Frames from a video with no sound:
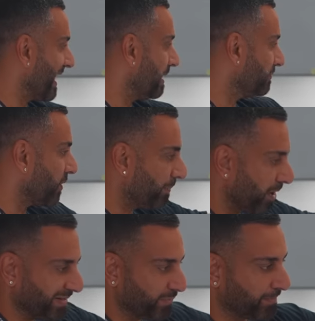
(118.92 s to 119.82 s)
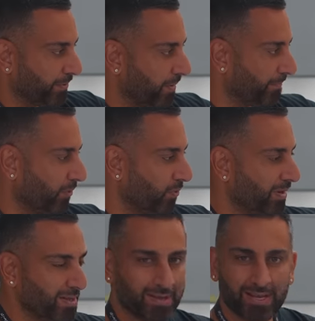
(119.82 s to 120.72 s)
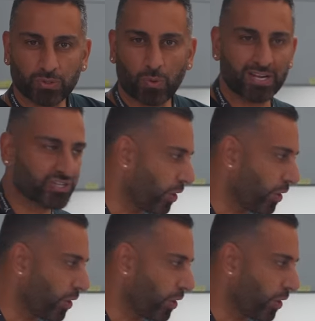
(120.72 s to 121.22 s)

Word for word: calipers work perfectly with the purple. It's quite